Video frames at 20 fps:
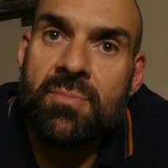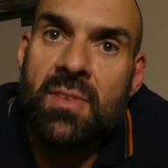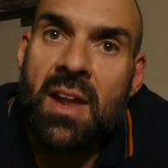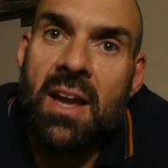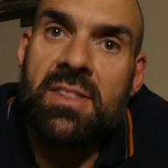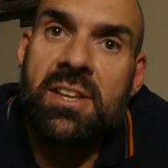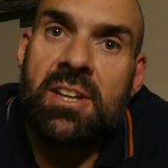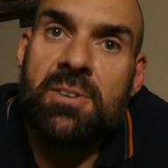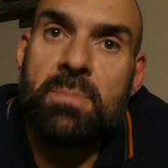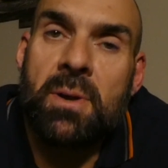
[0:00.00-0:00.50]

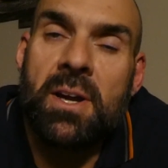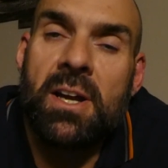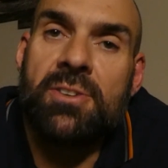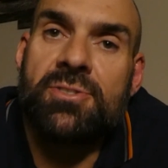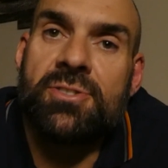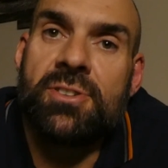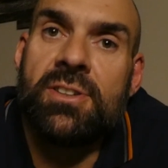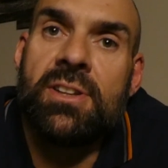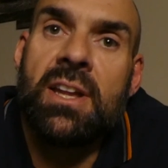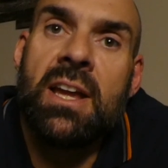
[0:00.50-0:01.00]
and this
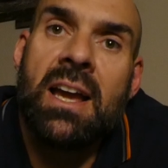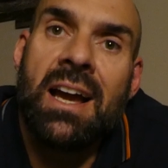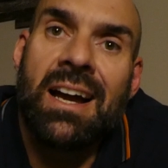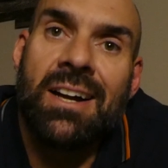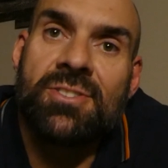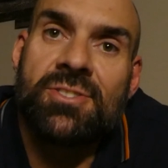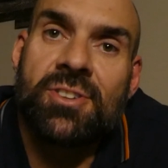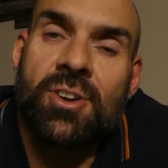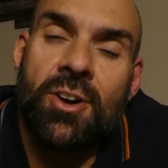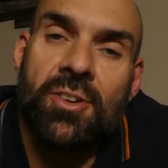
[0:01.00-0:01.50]
person
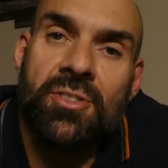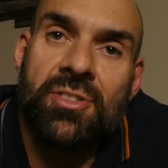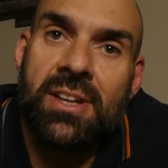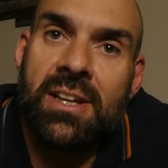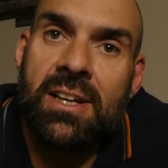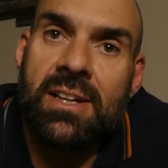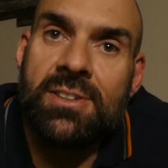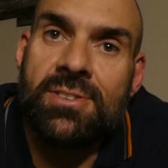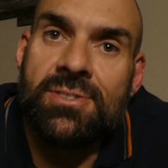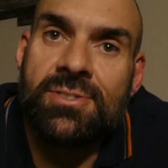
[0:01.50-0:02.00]
has got
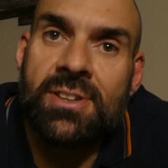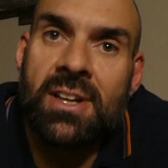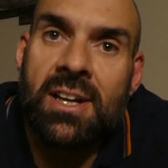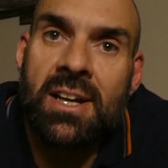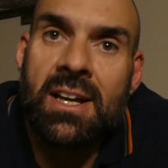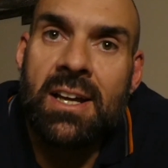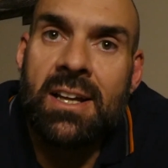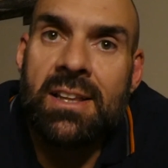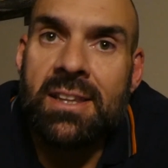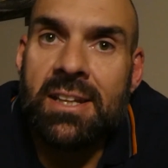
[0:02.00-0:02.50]
these
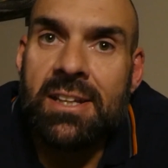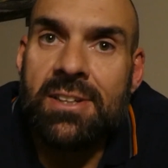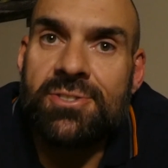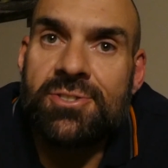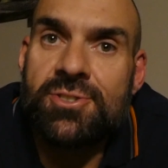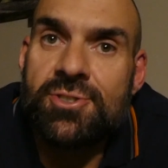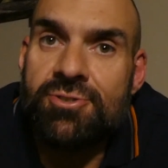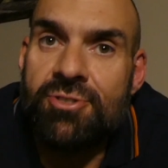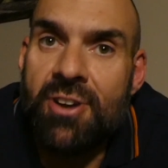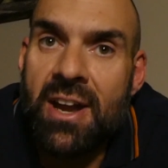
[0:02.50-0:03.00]

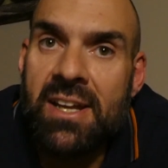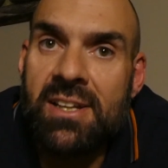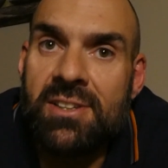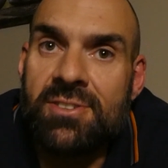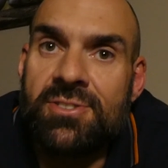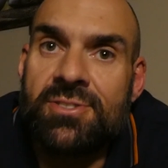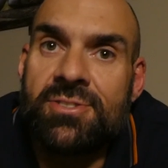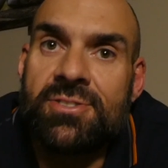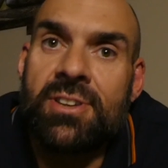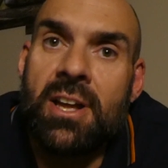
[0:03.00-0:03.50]

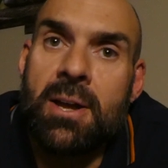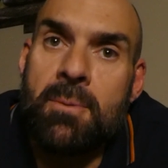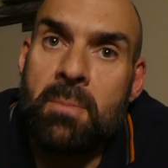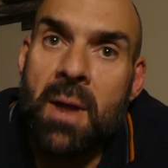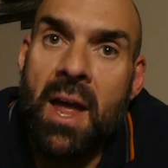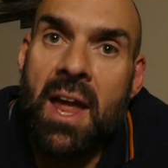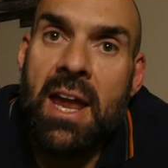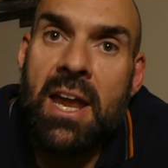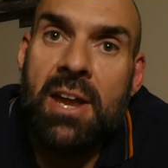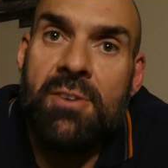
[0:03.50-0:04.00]
traits and
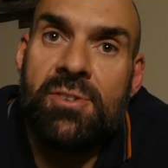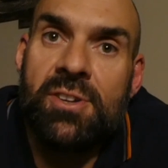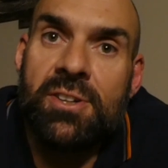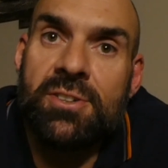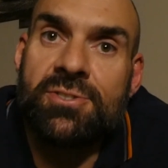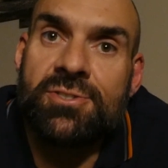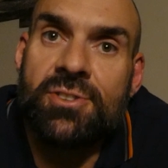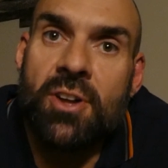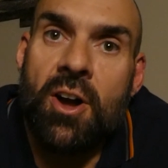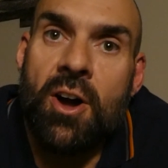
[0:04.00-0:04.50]

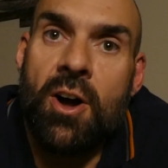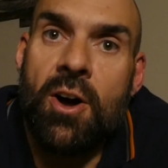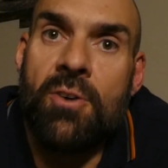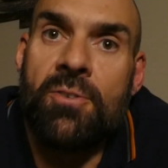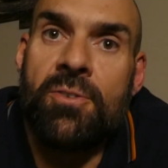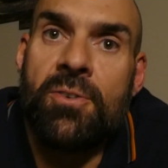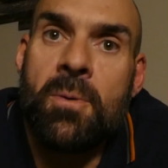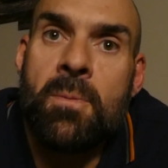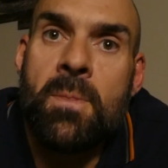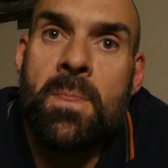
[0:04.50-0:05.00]
behaviours
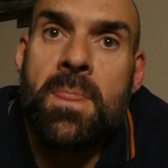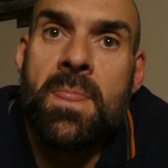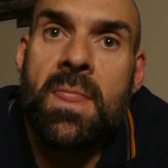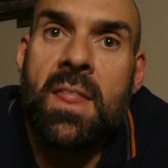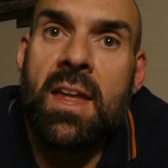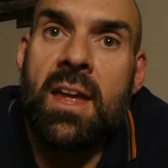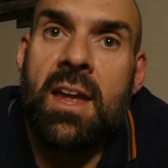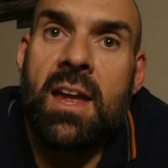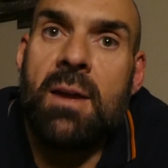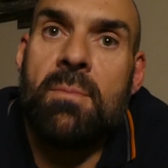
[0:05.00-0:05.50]
of
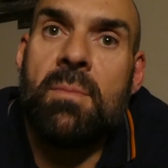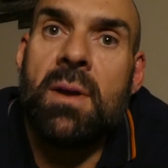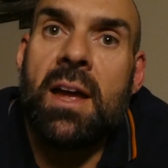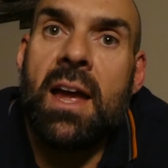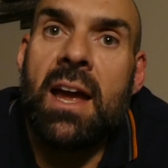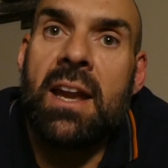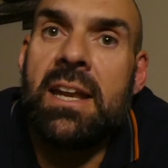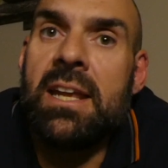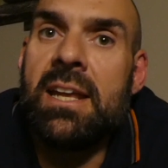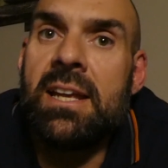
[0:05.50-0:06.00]

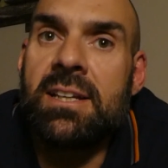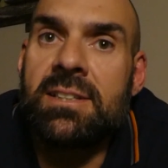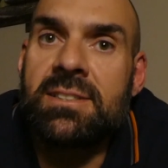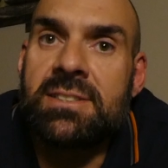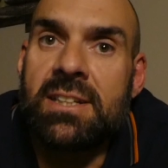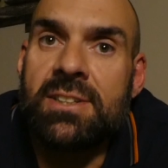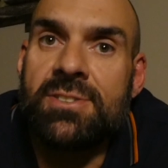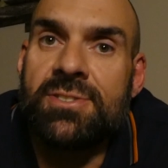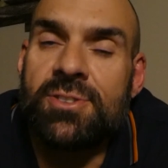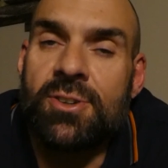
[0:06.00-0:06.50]
an
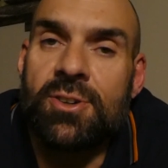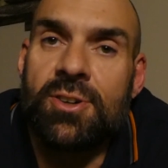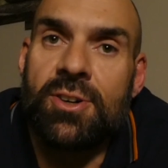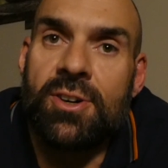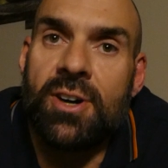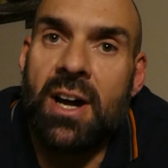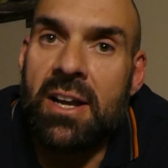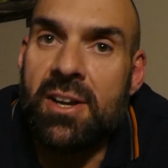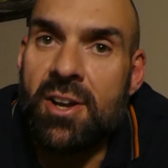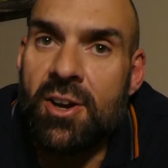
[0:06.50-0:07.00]
egotist
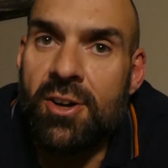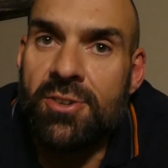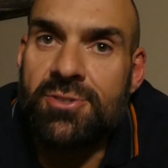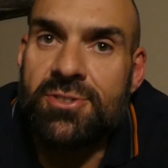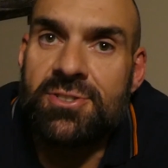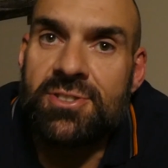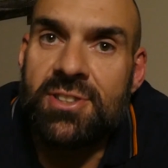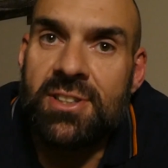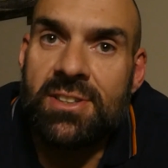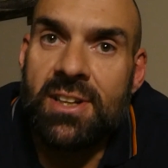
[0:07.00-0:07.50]
or a
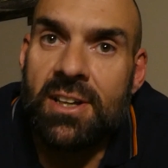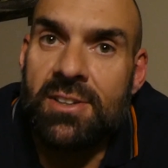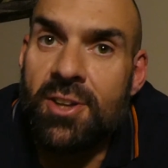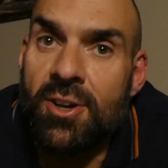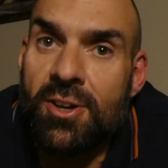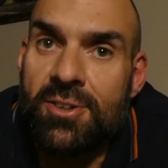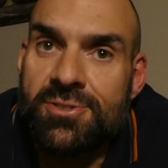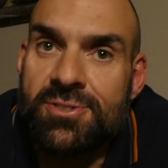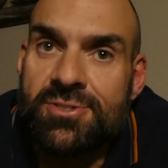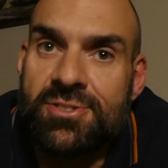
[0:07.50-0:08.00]

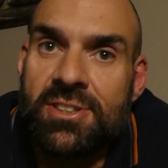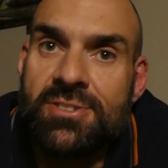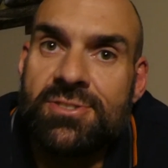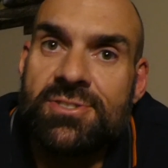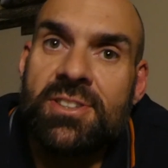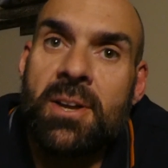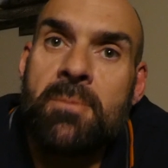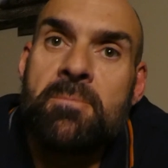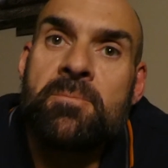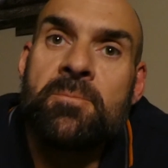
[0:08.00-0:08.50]

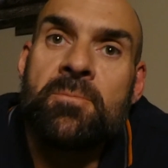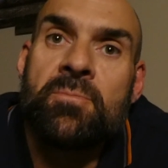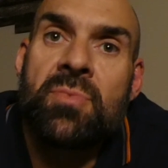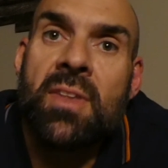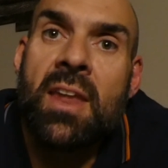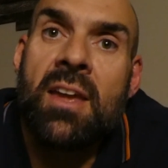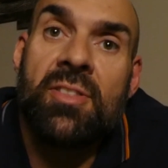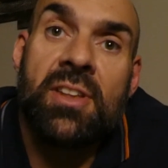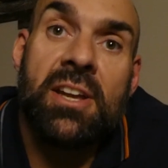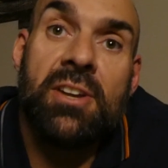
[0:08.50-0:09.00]
narcissist,
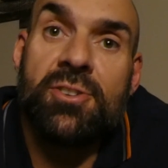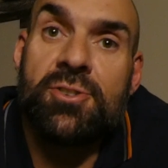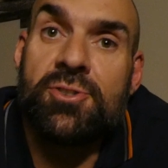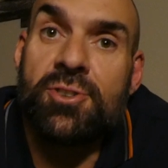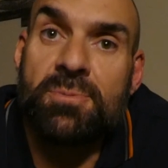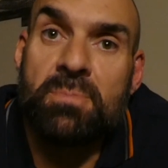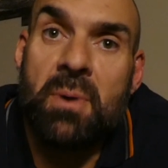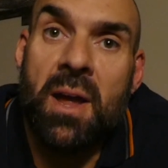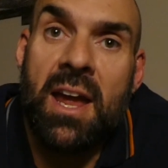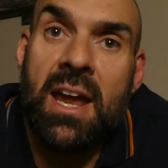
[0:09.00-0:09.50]
these are
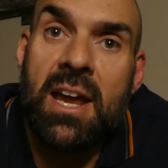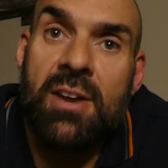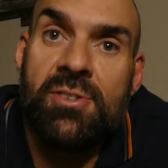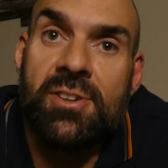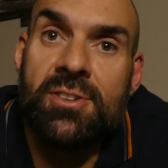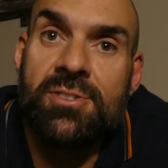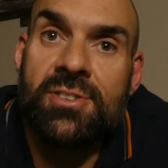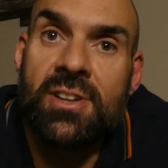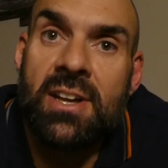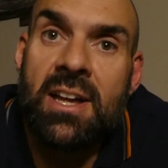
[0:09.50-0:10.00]
just
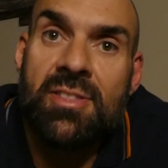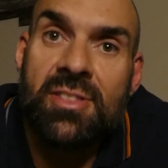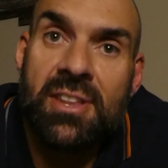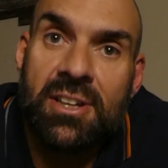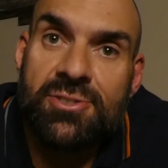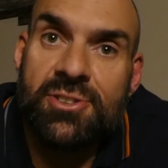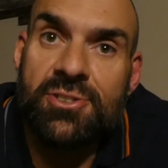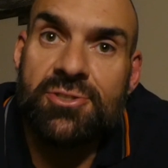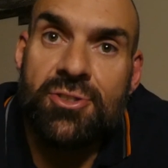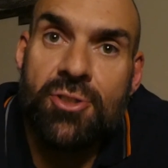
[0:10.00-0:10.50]
behaviours.
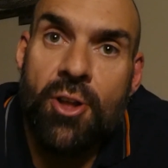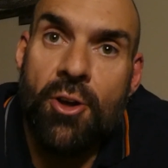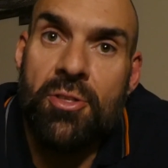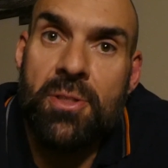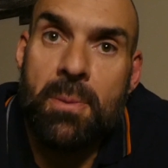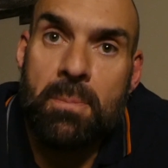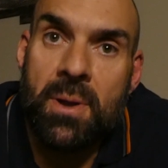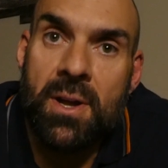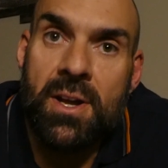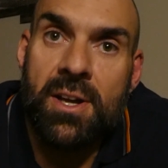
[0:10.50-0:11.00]
This is not
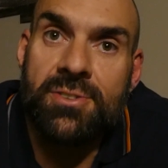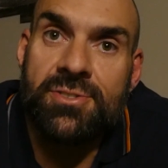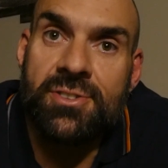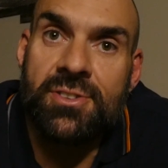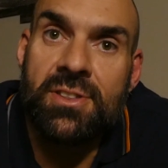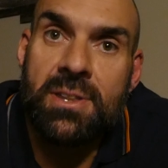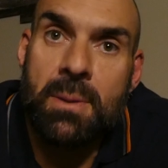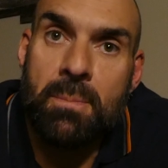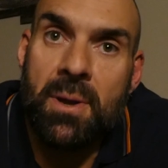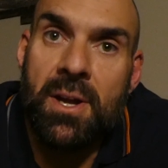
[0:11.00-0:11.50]
the
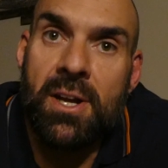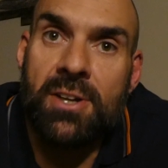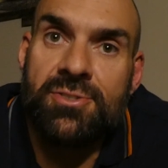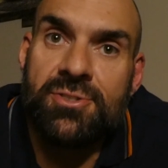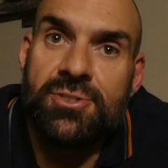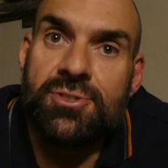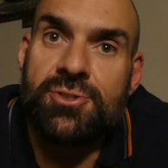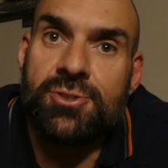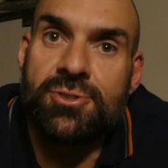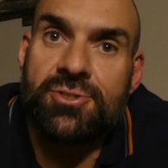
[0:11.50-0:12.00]
person. The person
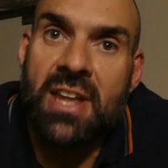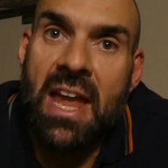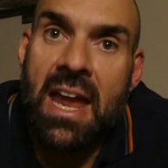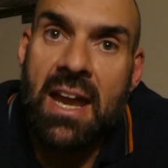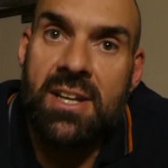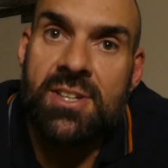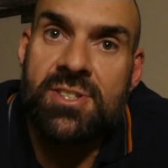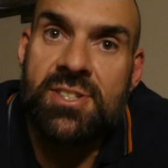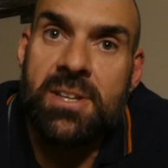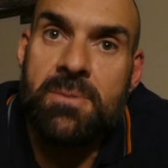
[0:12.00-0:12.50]
is just
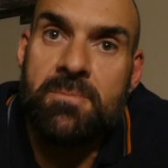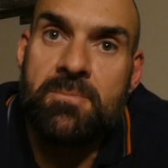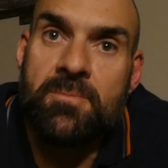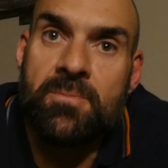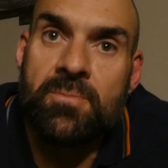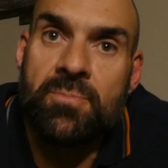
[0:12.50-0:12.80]
energy.